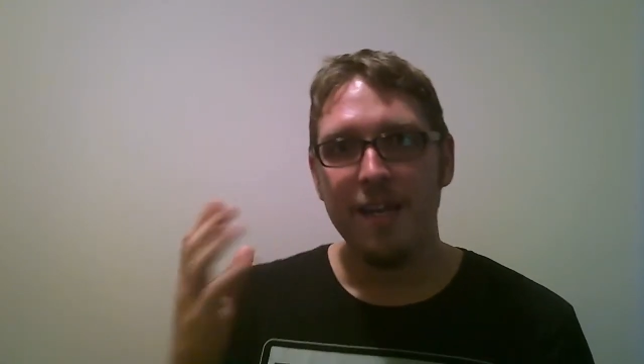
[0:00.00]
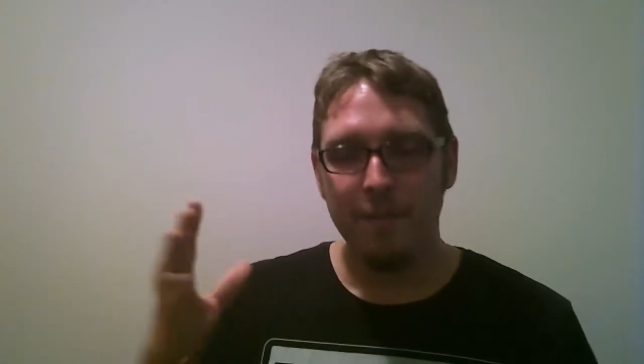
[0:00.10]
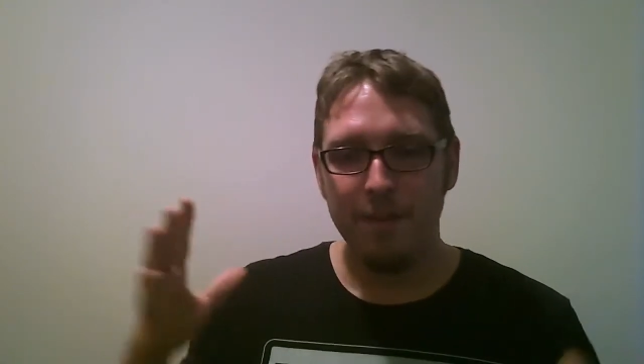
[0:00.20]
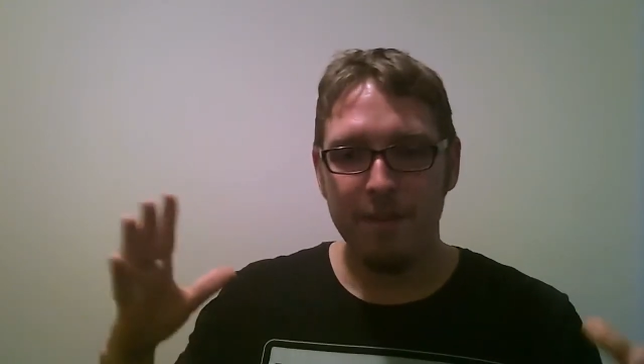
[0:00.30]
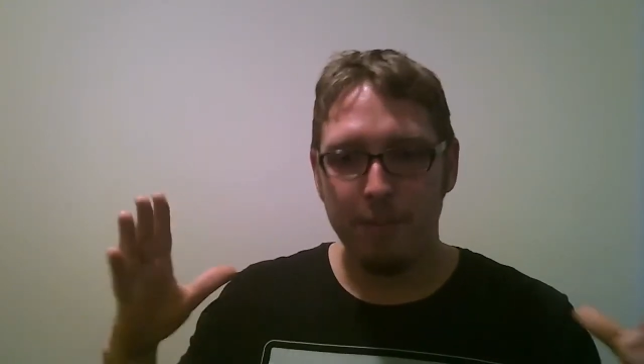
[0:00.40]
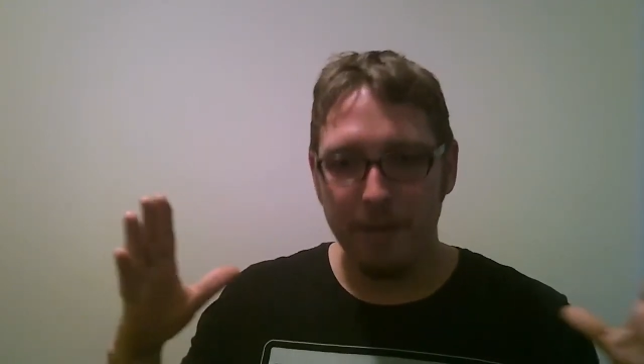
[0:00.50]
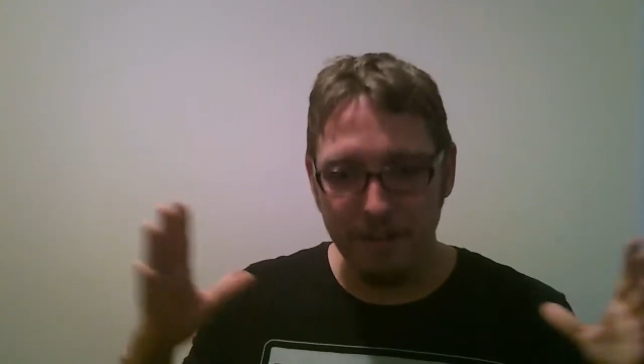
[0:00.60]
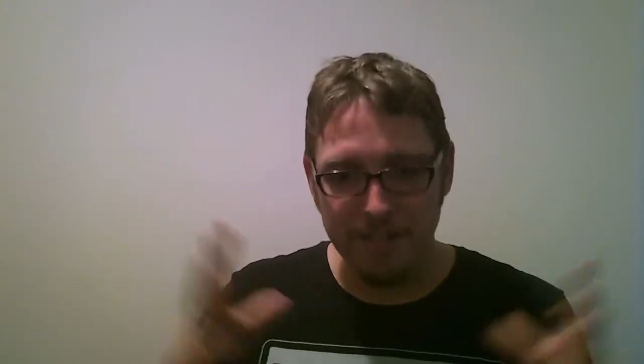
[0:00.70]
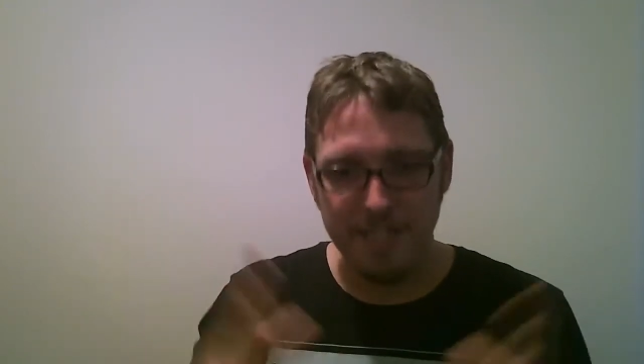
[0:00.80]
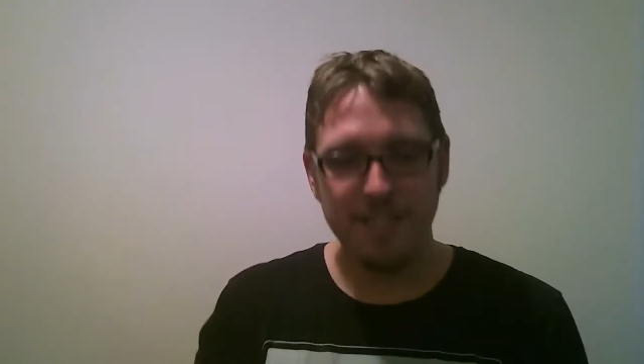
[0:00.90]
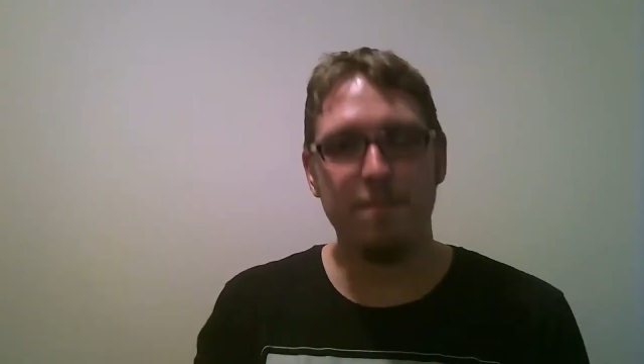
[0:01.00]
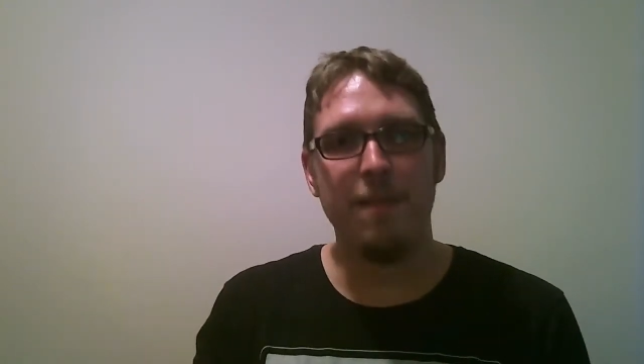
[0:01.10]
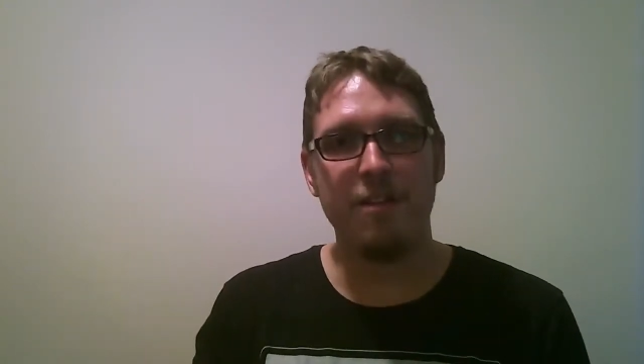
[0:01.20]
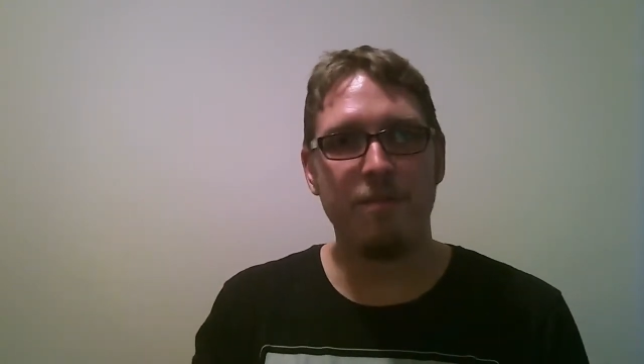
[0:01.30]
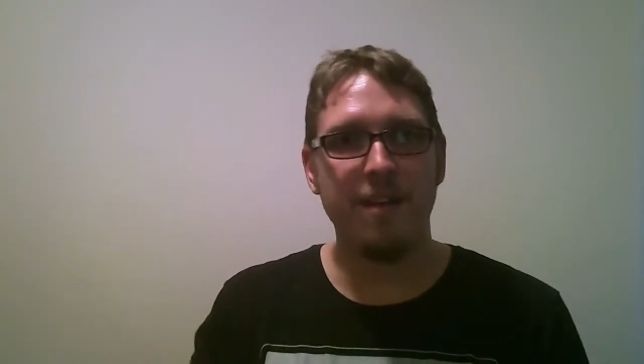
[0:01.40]
When you bring your attention
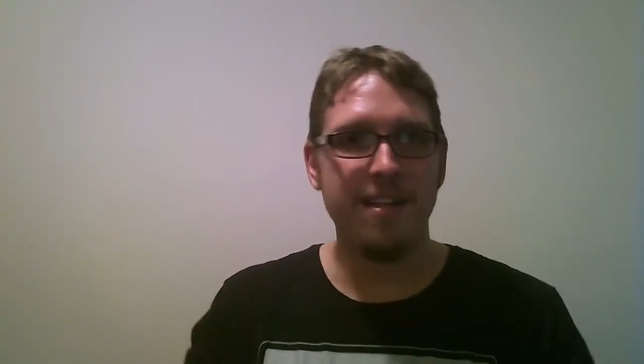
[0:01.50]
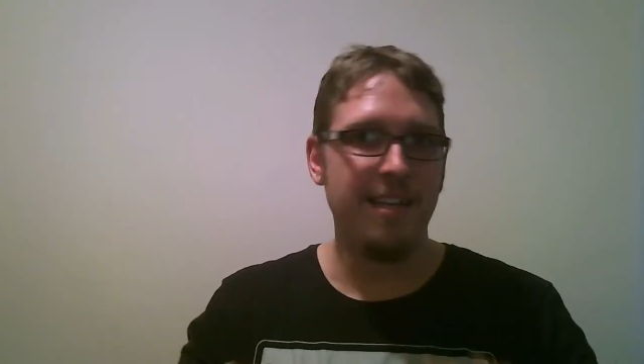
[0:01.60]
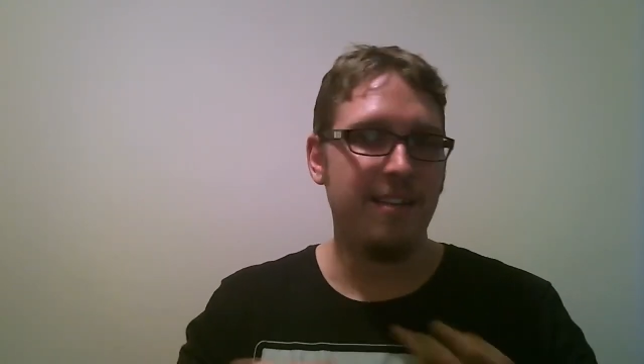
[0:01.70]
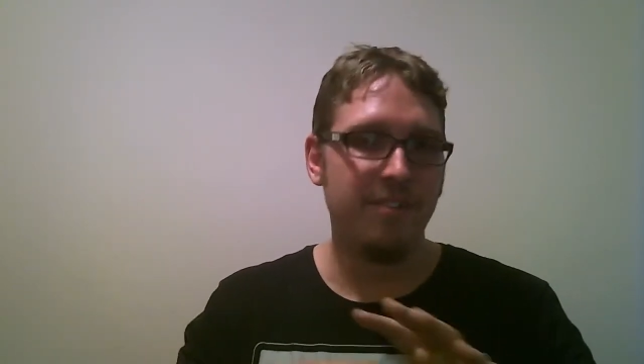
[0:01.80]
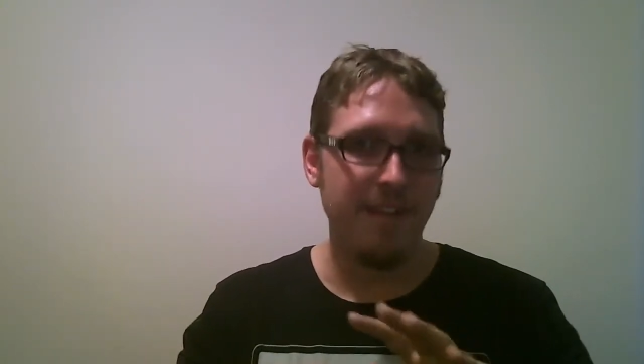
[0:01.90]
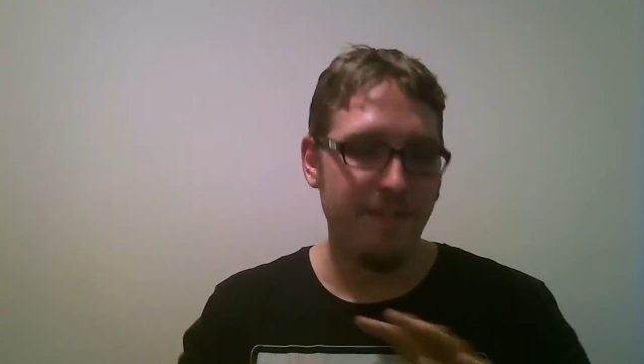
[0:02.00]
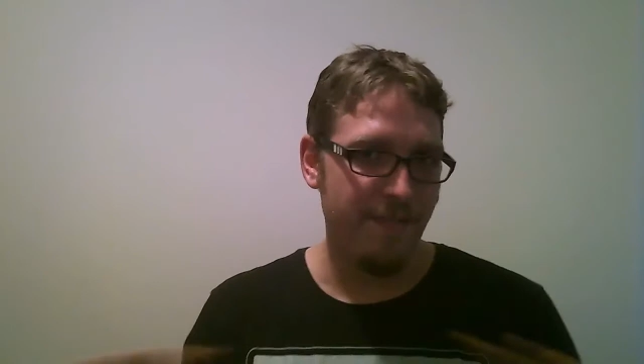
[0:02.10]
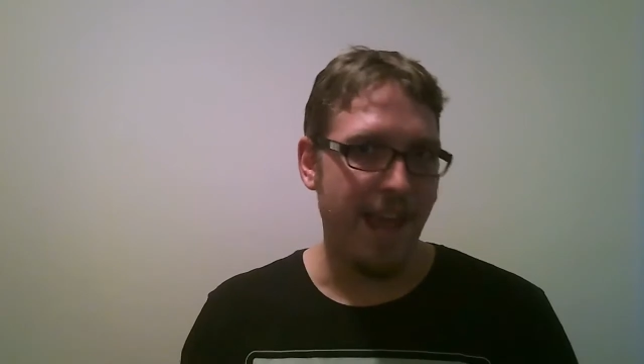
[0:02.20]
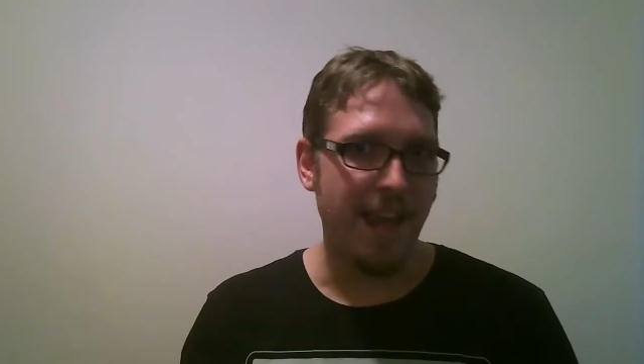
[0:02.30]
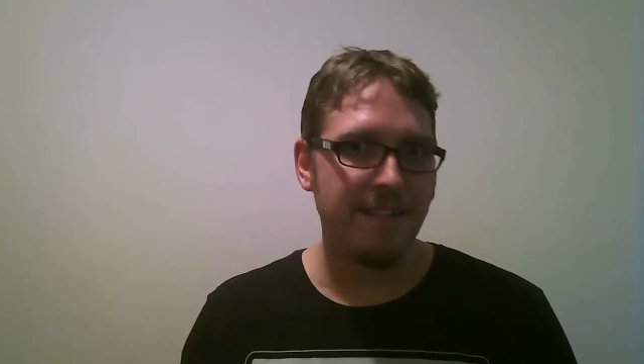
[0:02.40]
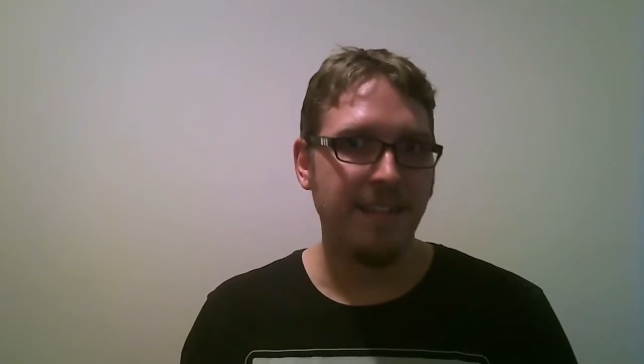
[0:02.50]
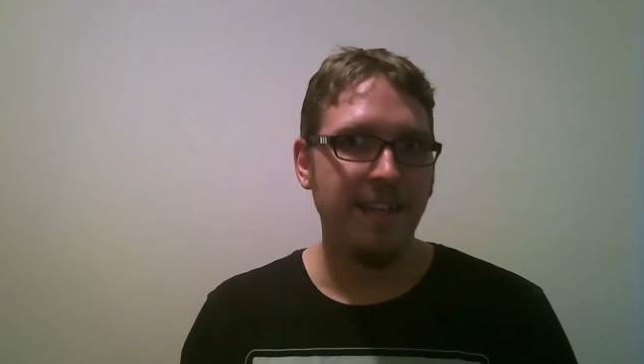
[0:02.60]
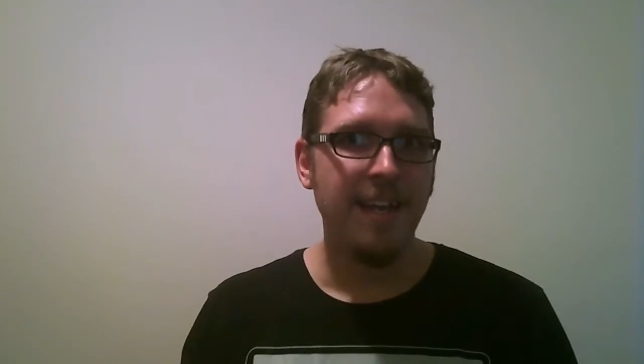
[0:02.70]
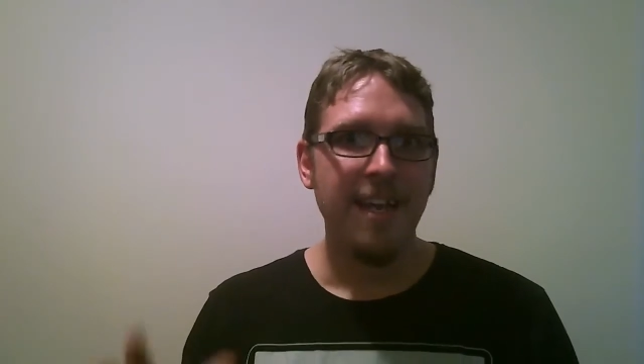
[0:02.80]
back to reality, you see fact.